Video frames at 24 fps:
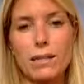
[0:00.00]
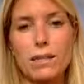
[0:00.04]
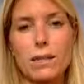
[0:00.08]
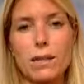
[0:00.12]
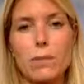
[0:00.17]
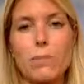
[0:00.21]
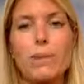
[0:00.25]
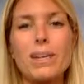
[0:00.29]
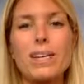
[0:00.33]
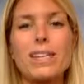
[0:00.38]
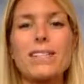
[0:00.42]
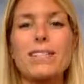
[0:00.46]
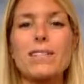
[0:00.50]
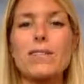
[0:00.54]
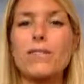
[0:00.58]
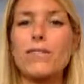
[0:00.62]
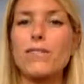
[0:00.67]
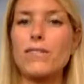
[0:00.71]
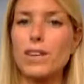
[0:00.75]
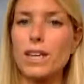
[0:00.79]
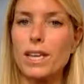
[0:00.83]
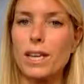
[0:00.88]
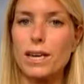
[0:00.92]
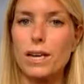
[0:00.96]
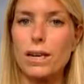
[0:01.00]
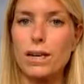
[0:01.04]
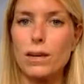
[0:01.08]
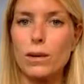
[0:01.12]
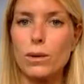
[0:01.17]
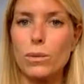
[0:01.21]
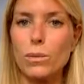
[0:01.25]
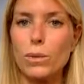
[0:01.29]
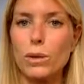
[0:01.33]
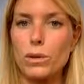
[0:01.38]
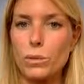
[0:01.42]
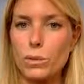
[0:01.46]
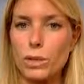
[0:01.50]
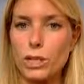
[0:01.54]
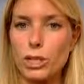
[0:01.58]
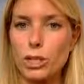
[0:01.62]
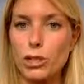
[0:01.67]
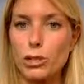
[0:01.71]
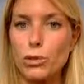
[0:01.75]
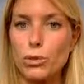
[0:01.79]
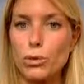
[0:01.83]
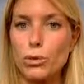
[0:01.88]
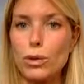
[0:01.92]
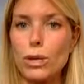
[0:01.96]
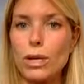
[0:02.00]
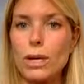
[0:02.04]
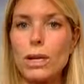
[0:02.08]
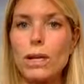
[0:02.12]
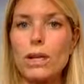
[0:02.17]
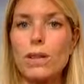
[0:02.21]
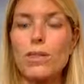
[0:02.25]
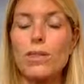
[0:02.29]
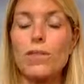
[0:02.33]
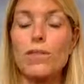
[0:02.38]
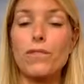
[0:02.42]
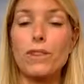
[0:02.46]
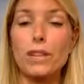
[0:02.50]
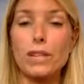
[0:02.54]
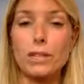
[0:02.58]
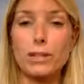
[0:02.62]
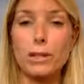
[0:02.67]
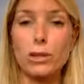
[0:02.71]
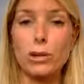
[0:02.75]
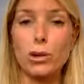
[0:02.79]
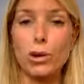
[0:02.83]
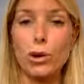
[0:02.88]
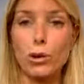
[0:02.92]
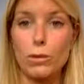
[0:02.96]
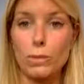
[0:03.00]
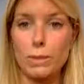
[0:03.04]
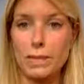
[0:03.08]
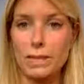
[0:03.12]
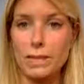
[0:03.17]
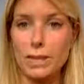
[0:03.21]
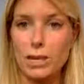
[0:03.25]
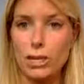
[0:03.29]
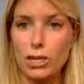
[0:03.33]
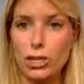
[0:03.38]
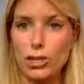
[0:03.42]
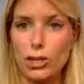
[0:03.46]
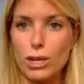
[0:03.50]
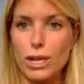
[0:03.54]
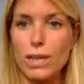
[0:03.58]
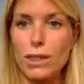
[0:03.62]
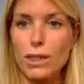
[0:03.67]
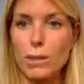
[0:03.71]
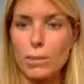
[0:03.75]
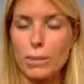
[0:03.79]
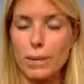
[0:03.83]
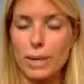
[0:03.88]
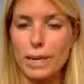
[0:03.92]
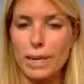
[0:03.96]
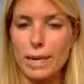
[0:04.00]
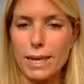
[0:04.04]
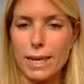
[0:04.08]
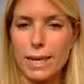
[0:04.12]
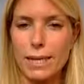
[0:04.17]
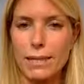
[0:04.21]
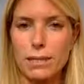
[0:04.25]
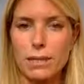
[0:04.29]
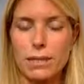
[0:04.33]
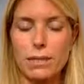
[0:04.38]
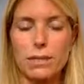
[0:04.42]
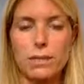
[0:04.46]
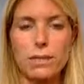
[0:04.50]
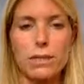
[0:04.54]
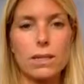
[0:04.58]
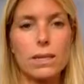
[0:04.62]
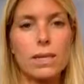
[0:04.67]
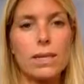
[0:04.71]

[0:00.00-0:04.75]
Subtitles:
the biggest fear when we do the vertical augmentation in the bigger cases.